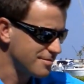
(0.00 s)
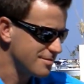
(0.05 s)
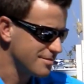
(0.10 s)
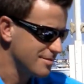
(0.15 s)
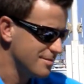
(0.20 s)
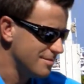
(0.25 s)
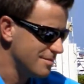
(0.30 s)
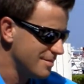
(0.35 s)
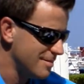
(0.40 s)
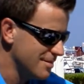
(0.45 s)

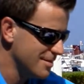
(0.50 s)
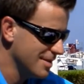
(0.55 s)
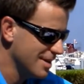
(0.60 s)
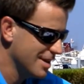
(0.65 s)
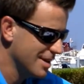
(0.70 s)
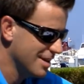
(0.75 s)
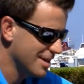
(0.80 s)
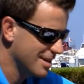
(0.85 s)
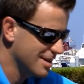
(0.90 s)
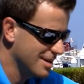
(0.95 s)

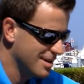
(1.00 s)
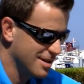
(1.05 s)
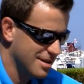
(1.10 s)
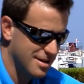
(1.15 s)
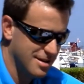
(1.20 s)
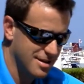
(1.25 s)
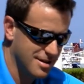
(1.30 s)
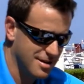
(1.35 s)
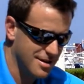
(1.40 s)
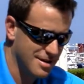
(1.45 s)

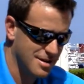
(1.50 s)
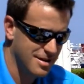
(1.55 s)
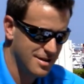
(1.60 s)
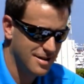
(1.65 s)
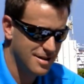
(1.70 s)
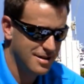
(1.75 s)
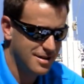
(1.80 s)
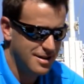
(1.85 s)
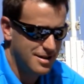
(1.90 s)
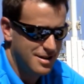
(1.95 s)

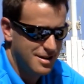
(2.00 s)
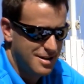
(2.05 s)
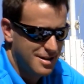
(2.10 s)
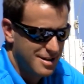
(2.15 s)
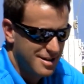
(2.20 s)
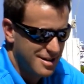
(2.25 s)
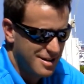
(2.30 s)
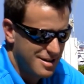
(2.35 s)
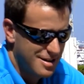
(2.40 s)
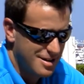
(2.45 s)

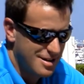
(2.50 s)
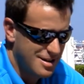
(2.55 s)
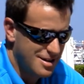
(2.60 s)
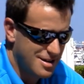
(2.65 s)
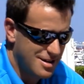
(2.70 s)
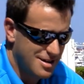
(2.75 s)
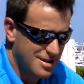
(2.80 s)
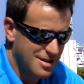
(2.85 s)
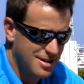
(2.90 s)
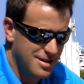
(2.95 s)

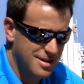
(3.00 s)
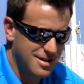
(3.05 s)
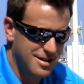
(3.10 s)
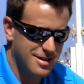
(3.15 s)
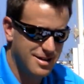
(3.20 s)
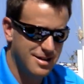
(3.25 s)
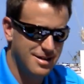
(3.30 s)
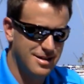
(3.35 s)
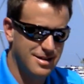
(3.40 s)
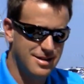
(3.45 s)

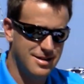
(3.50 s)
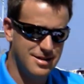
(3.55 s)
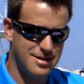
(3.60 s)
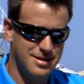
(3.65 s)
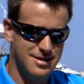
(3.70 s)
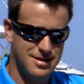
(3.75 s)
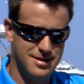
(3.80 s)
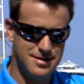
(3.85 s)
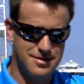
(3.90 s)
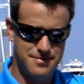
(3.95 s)

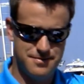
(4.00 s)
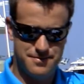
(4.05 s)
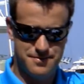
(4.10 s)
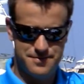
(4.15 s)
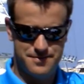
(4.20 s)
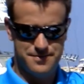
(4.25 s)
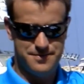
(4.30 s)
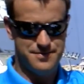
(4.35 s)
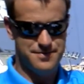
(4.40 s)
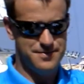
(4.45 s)

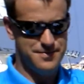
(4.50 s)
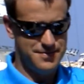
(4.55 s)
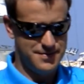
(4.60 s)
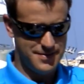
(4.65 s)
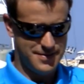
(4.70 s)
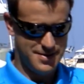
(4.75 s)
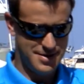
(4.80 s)
(silence)